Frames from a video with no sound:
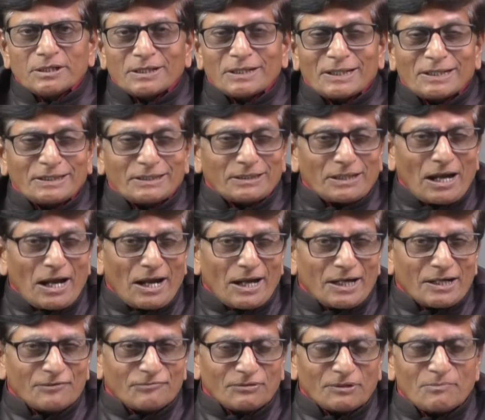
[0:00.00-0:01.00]

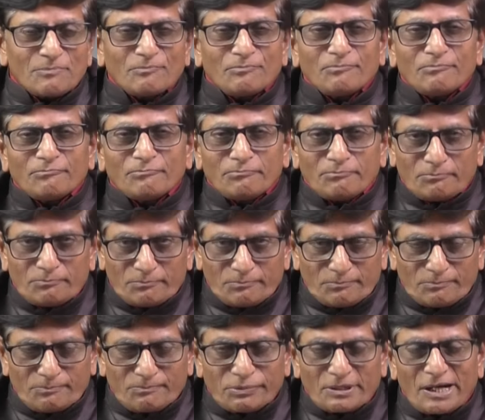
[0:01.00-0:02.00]
retired from
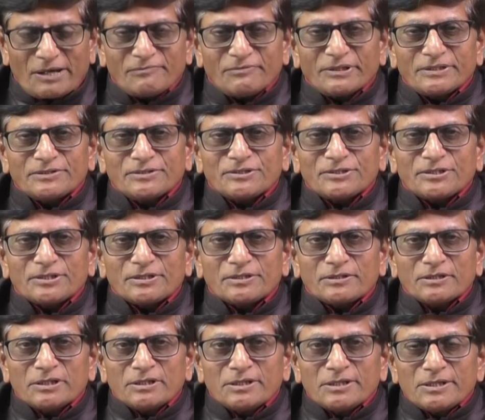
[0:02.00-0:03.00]
private
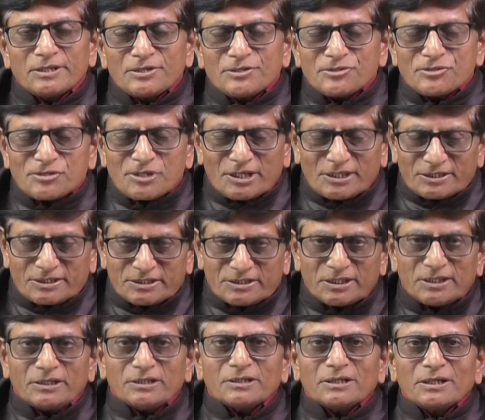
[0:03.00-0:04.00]

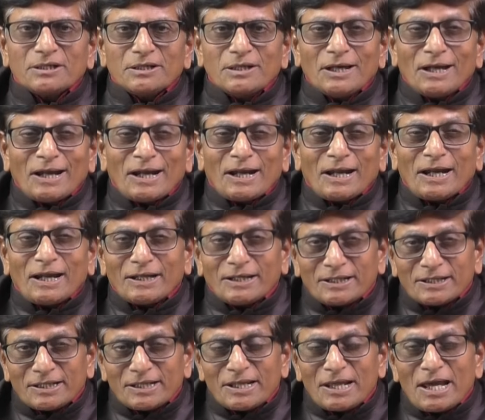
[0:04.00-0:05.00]
sector
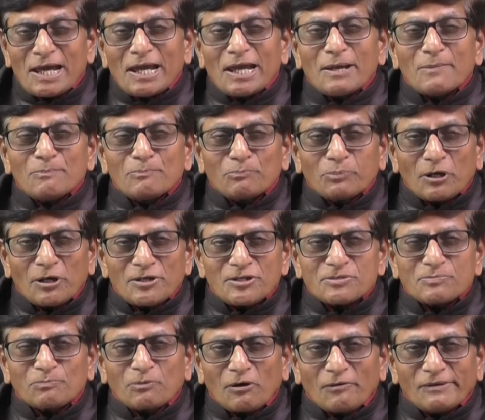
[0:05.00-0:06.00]
get
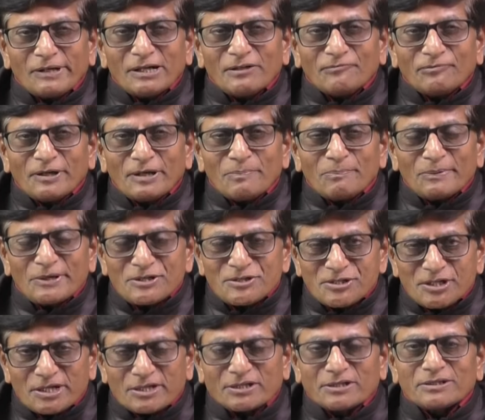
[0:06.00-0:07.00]
employees provident fund
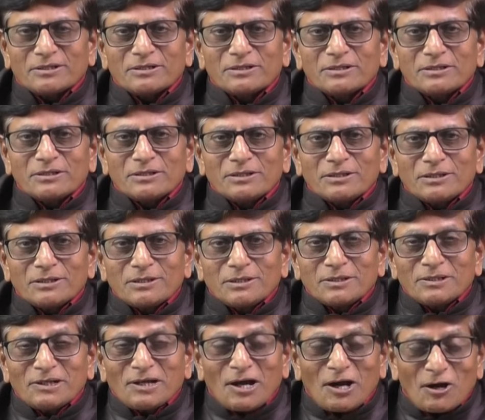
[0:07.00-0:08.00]
pension.
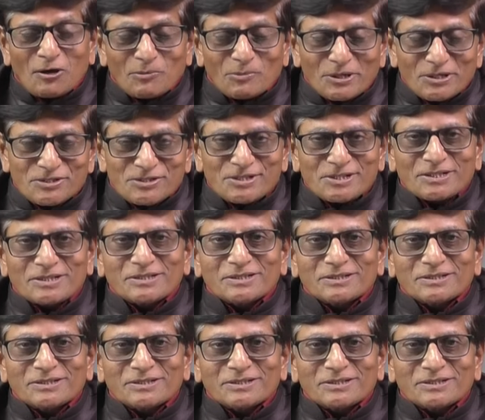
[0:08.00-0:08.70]
How much?